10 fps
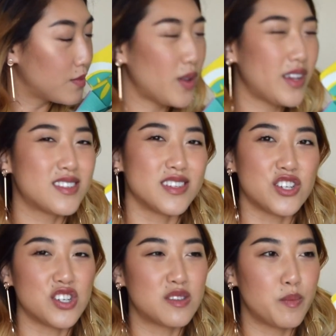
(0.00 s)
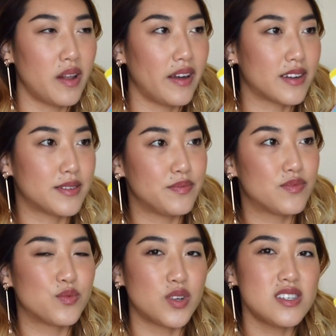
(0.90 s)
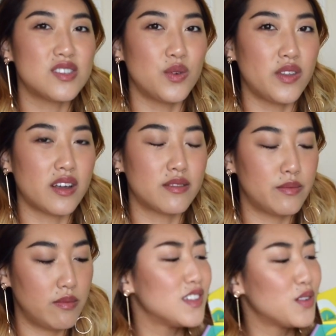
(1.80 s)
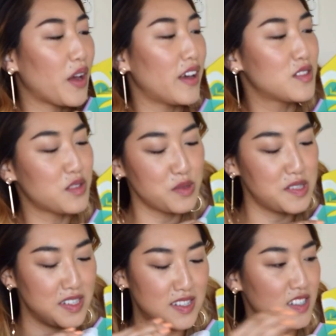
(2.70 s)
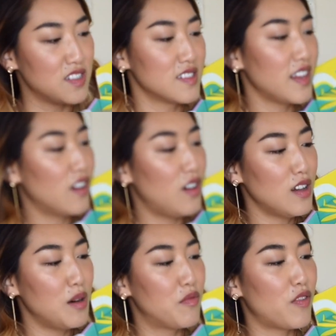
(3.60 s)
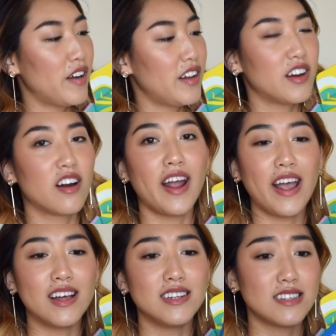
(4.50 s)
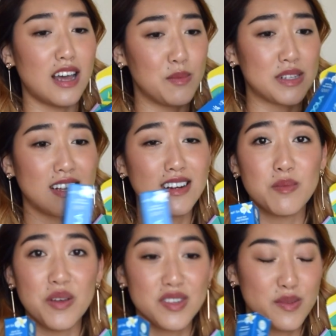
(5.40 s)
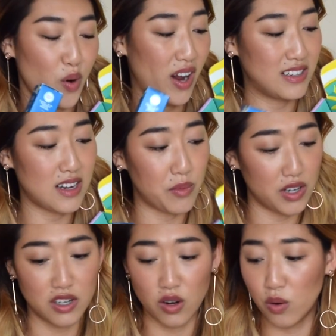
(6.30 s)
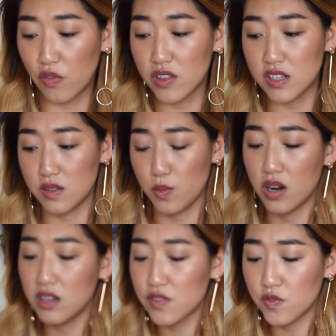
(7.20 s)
Well, not delicious, but like really soothing. Okay, so since this is like all up front here and I'm excited about this brand, I'm gonna go for this product